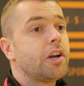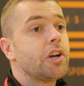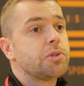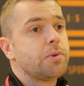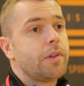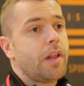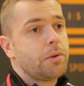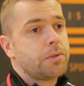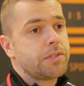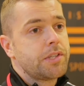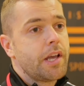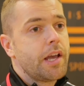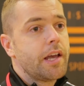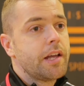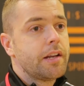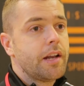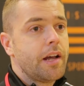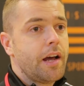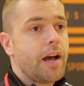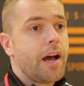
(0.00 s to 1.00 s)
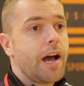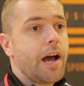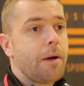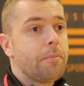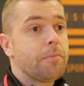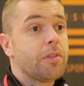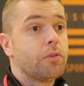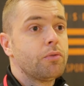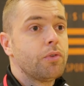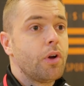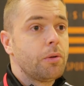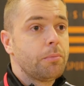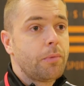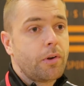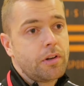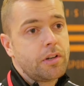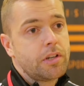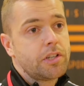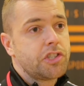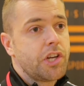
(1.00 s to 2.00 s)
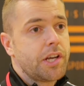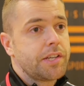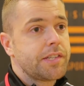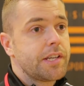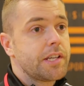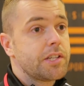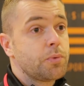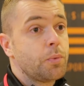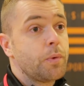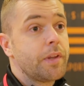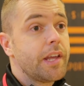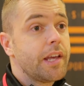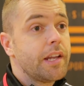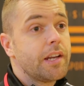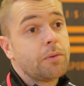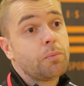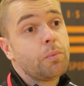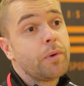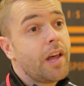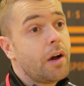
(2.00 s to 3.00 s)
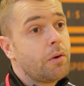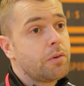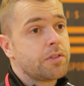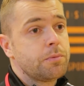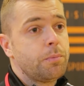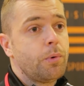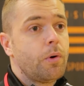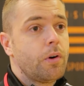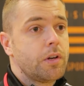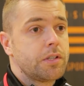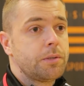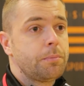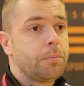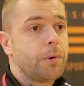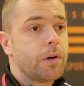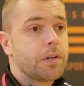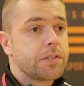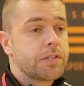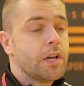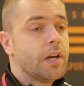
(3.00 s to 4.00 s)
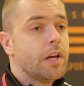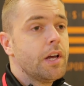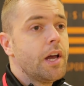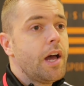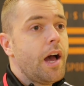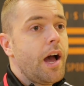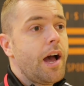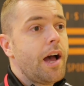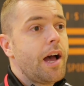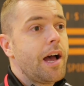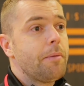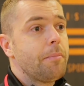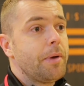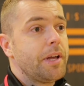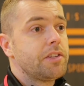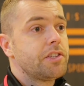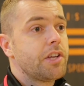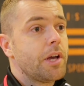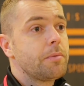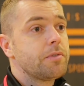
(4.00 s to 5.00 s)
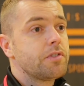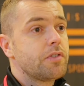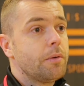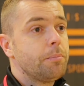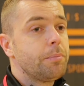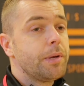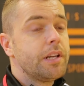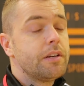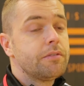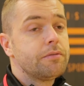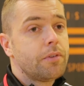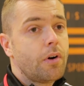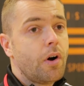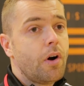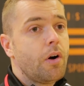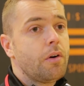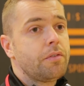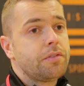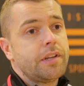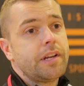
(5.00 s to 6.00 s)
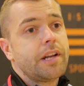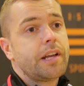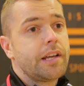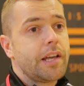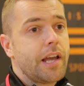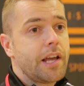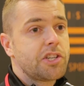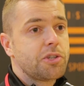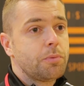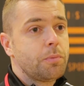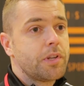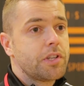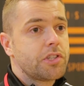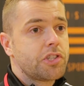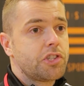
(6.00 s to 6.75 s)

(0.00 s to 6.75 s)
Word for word: it goes without saying um, the role model that Jess is within and without the sport, I suppose, um, in terms of being involved and engaging with the